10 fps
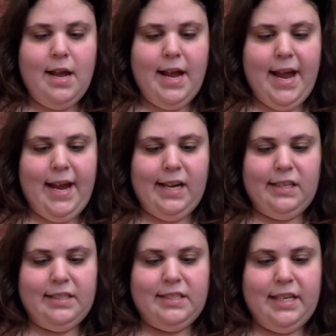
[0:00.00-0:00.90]
and
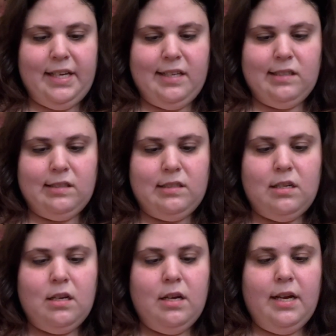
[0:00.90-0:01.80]
it says,
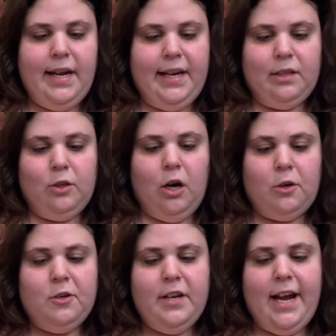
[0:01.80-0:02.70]
in
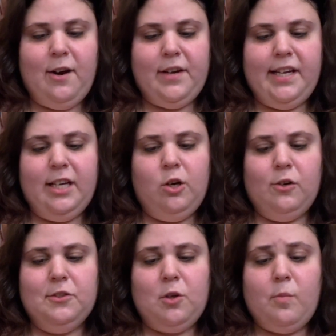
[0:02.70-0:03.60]
Garner County,
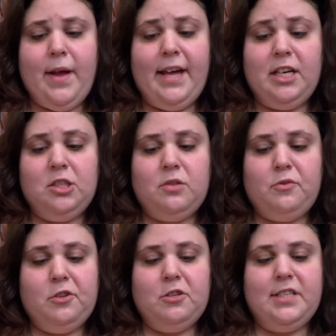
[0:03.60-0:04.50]
girls are banished
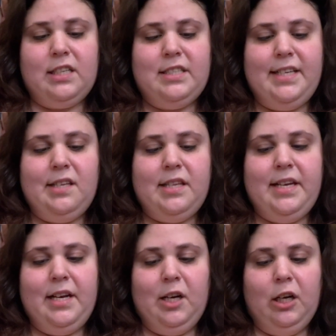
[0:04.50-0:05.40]
for their 16th
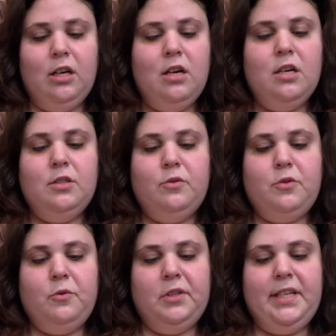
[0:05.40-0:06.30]
year
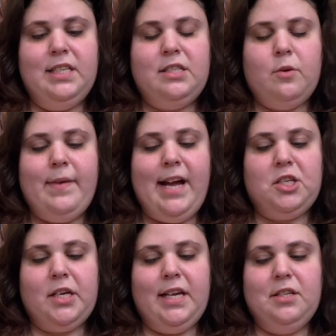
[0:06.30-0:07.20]
to release their
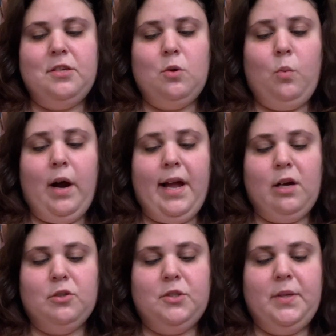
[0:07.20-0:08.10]
magic into the
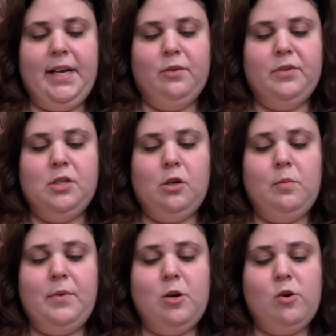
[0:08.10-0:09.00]
wild so they can
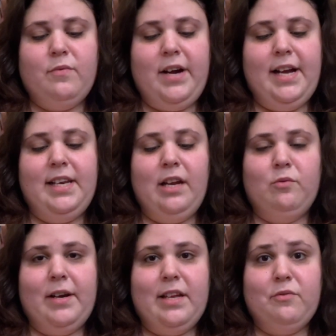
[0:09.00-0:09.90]
return purified and
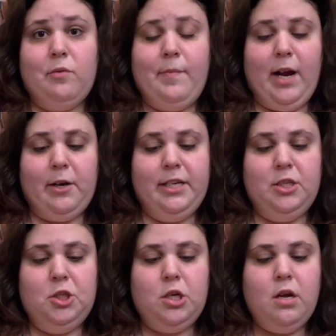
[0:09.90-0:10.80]
ready for
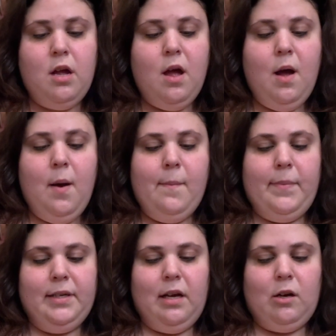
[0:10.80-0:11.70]
marriage.
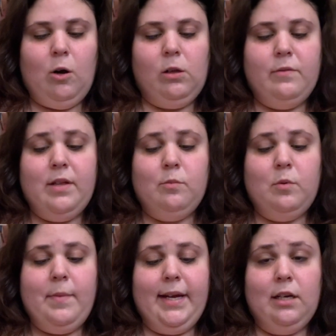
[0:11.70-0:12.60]
But not all of them will
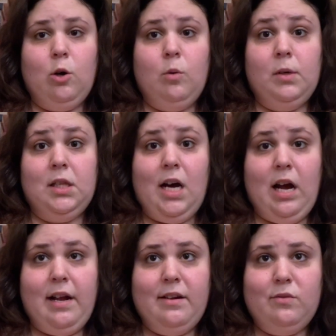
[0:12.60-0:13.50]
make it home
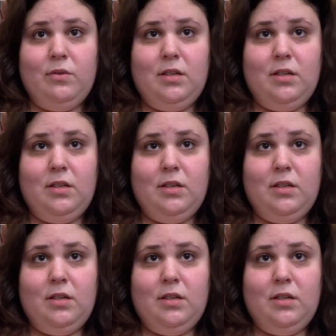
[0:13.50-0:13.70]
alive.